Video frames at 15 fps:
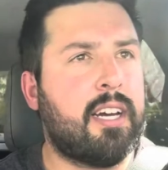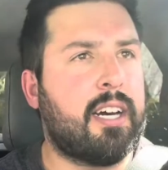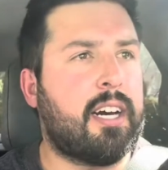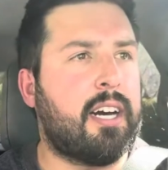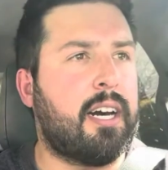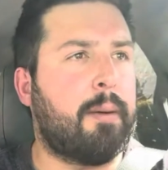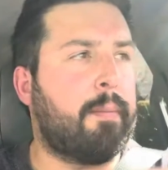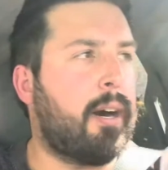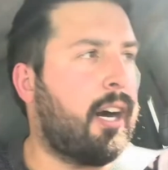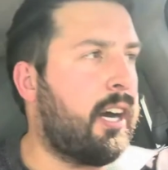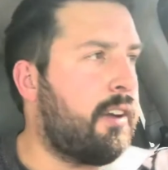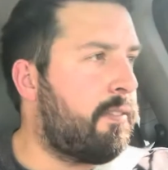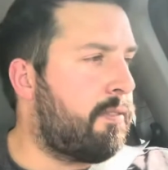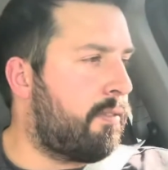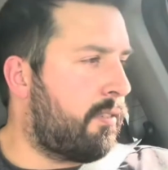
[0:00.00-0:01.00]

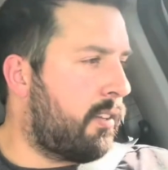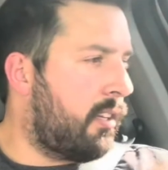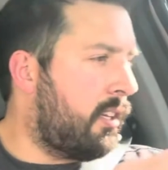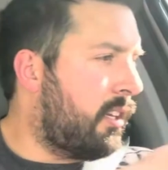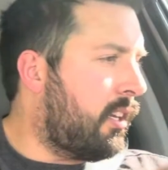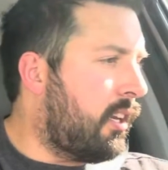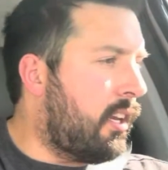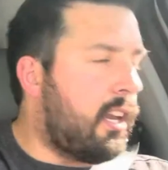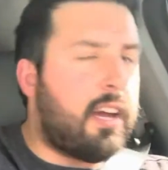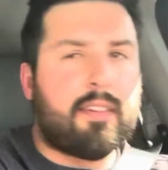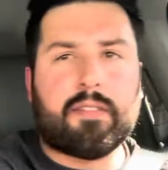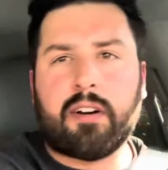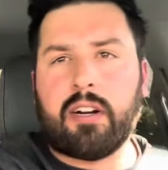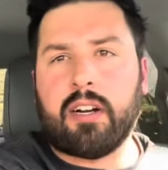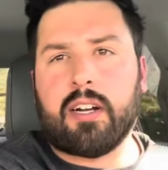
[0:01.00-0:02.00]
I've
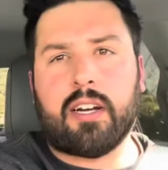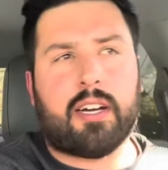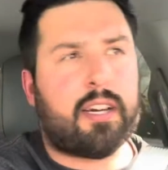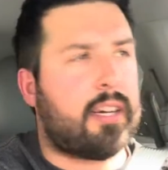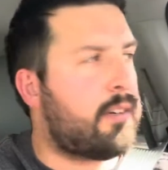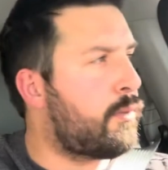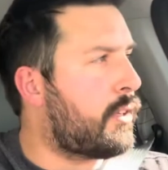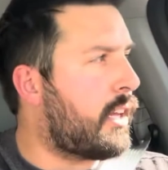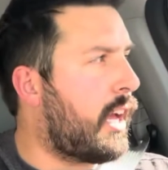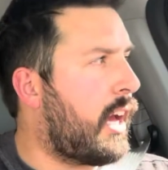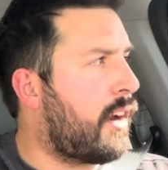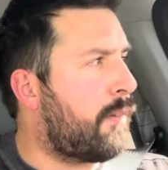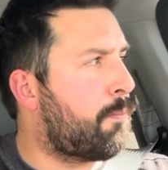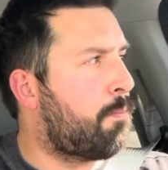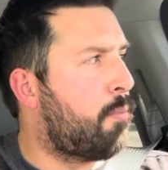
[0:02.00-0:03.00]
never really had
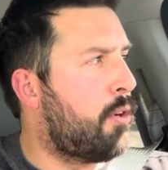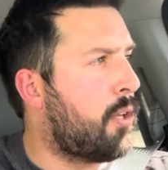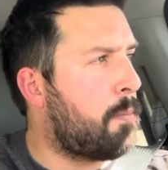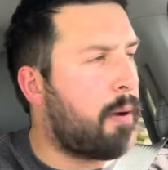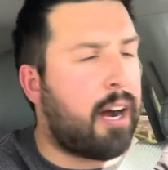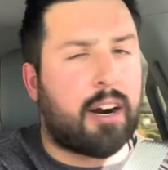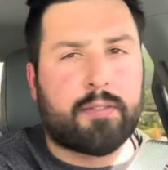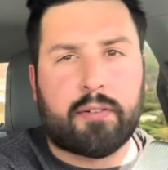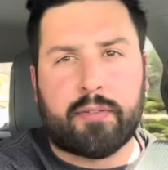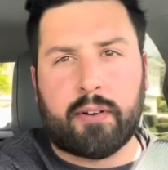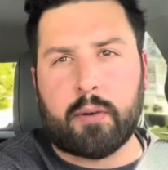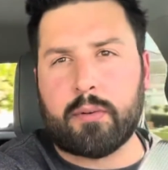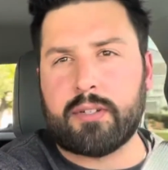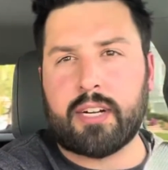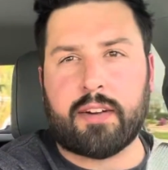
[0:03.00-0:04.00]
a really powerful
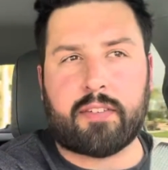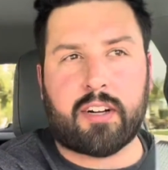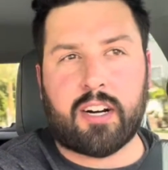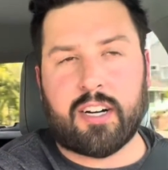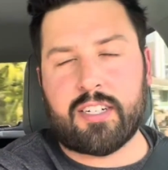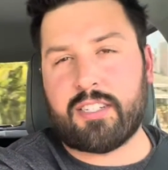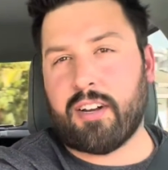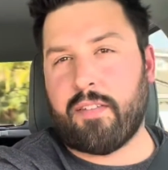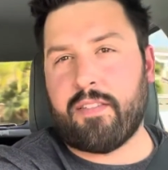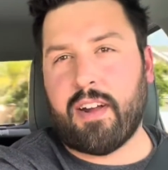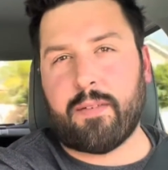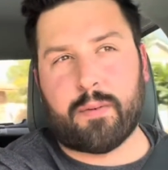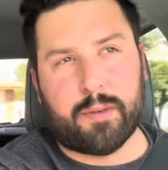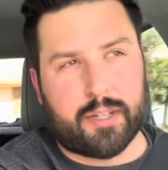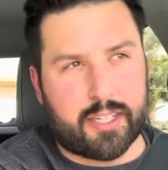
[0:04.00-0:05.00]
front-wheel drive car, so I've
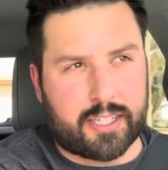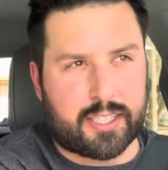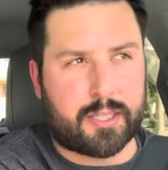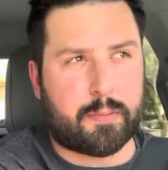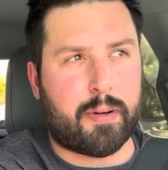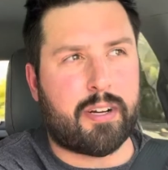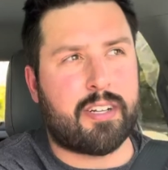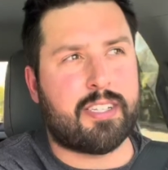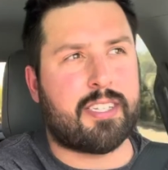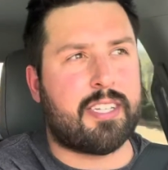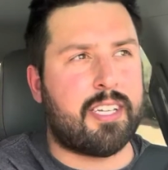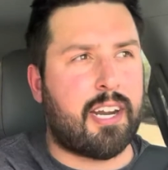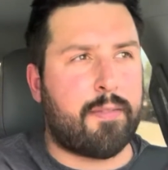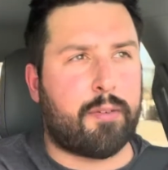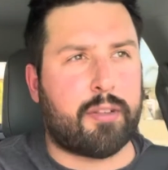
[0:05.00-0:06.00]
never really experienced
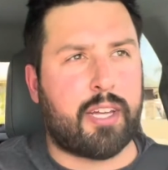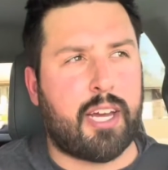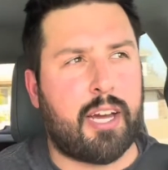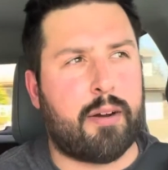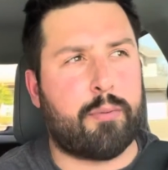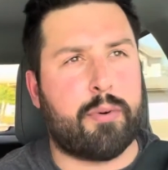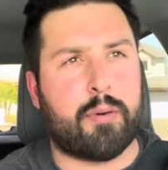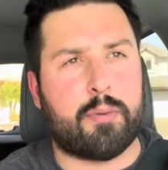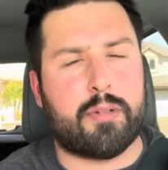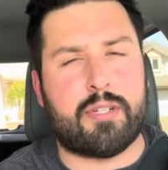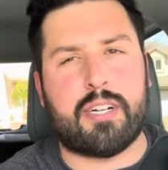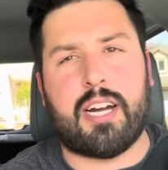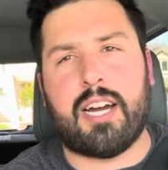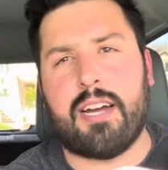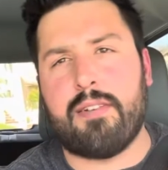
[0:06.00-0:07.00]
it. I've only had rear-wheel
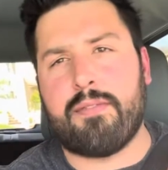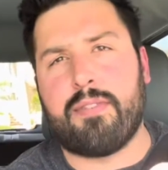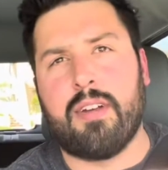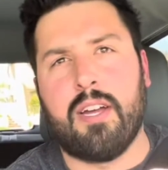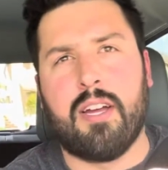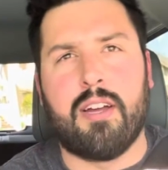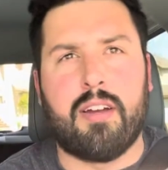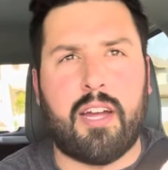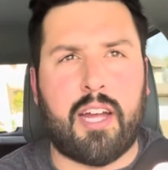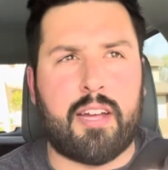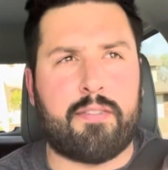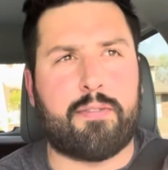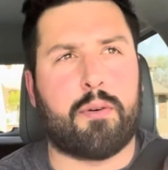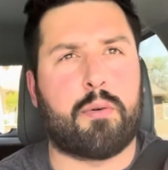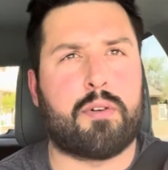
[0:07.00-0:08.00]
drive and
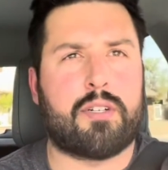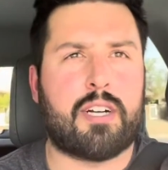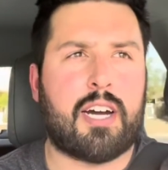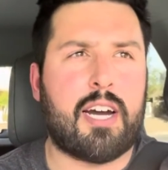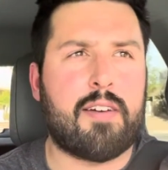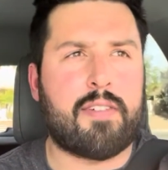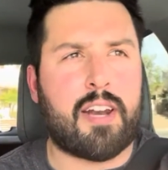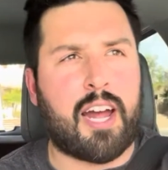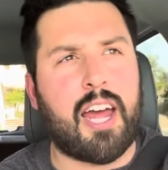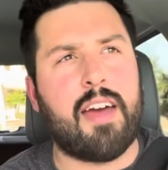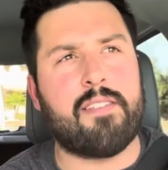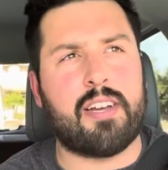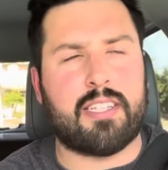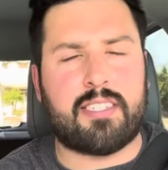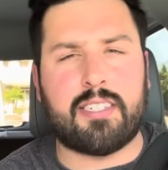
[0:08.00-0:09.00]
4-wheel drive, and I have
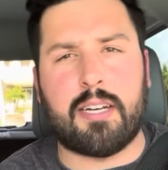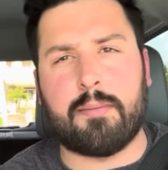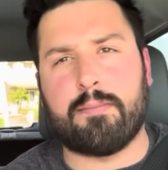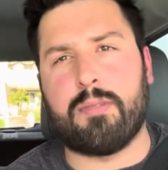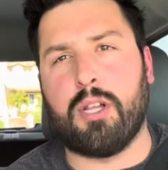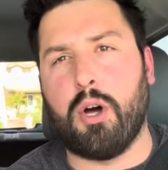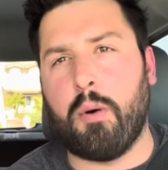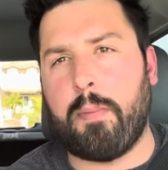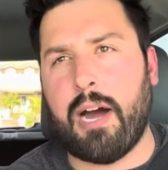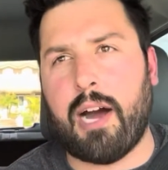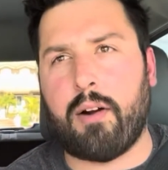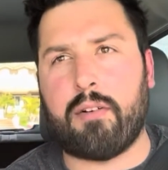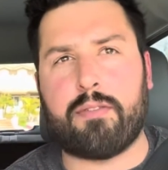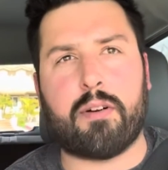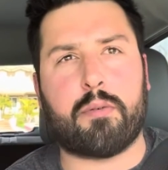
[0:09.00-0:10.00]
had some
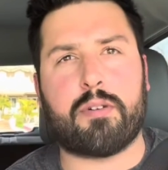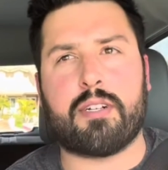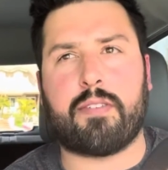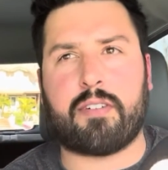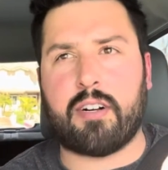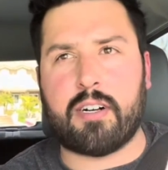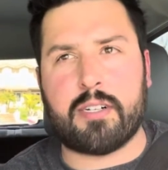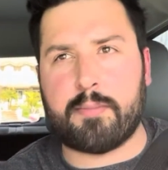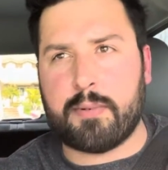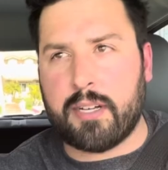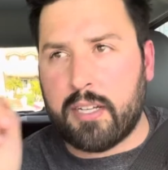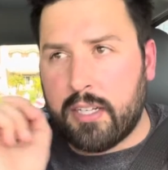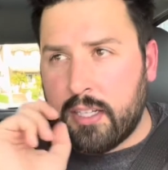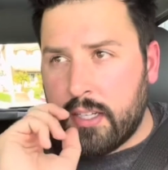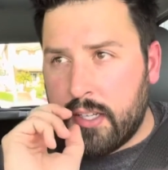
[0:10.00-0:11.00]
low-power front-wheel drive cars, but
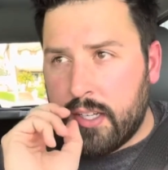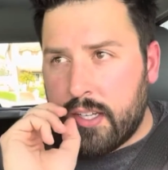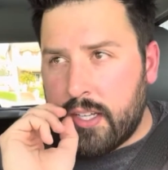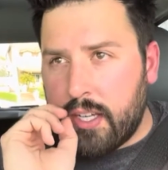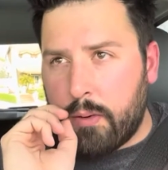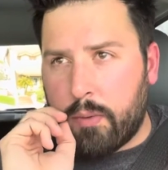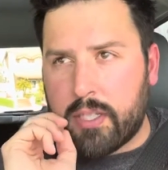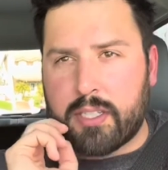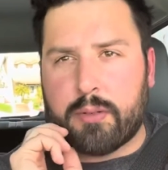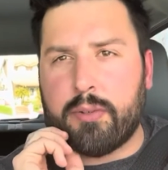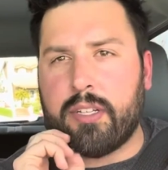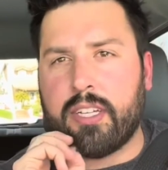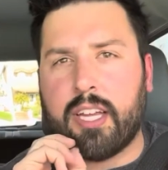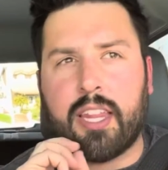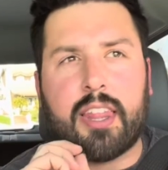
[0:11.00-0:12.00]
it wasn't
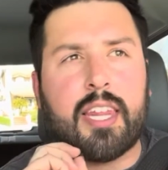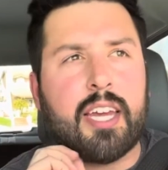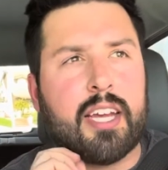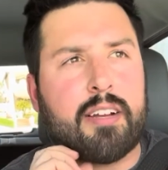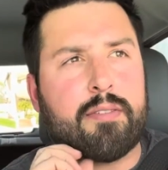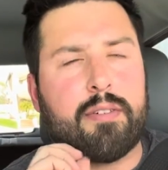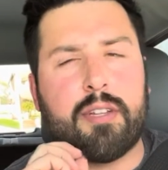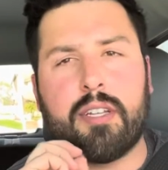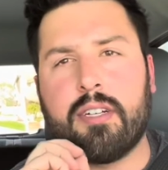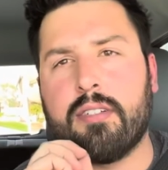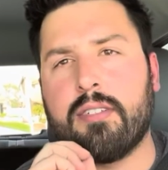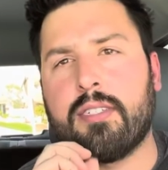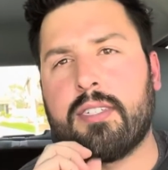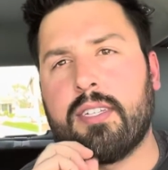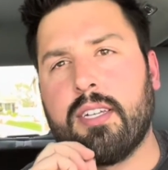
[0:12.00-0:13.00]
really a thing for
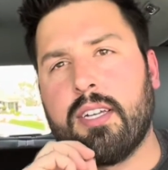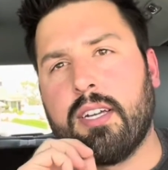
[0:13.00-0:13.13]
those.